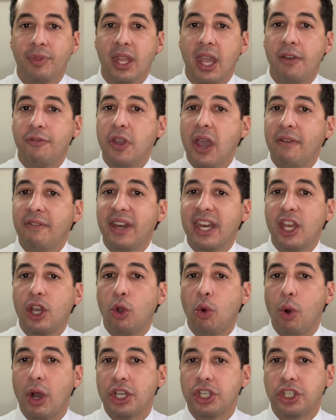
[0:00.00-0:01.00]
If you have any
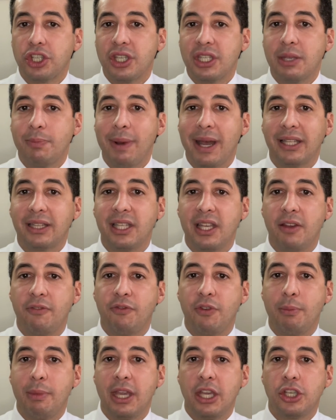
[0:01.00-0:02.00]
questions about the
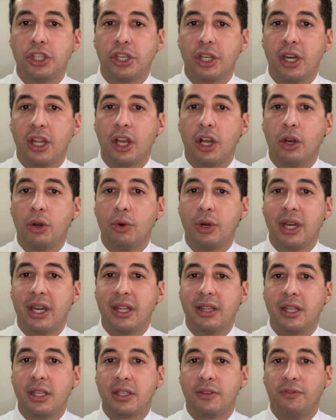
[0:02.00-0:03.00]
information included
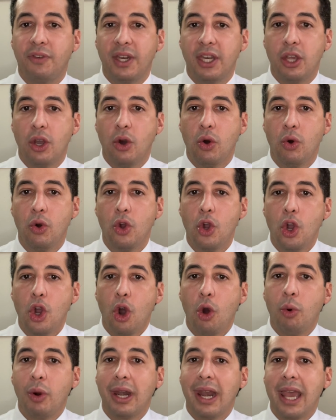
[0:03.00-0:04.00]
in this video,
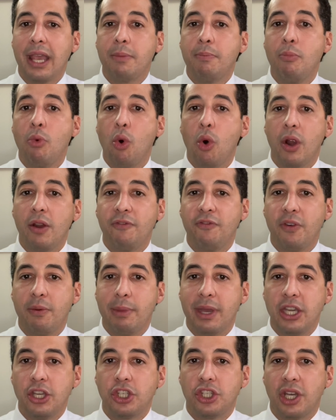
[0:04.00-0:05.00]
or would like more
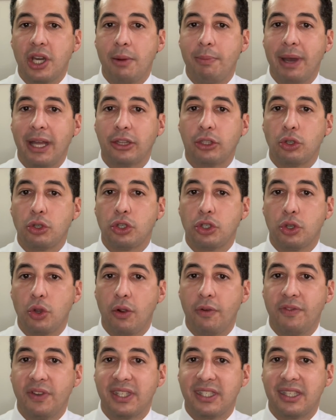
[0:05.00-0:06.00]
information about the
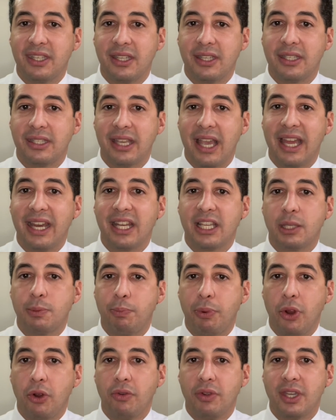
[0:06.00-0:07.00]
services and
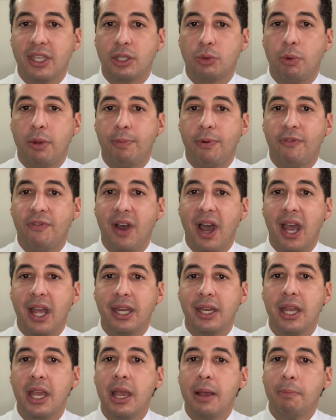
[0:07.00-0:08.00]
experience we
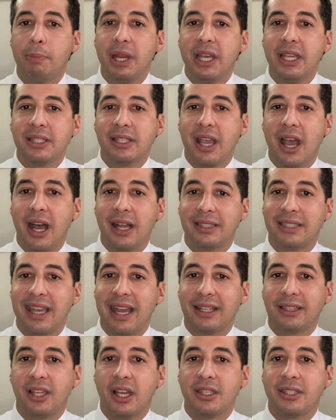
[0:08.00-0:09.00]
provide, please
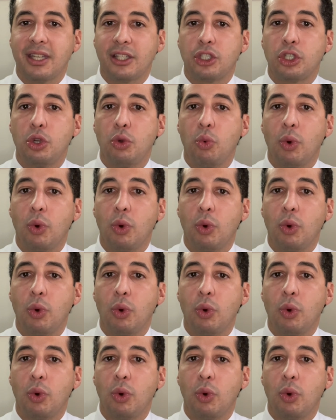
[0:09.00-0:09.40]
contact us at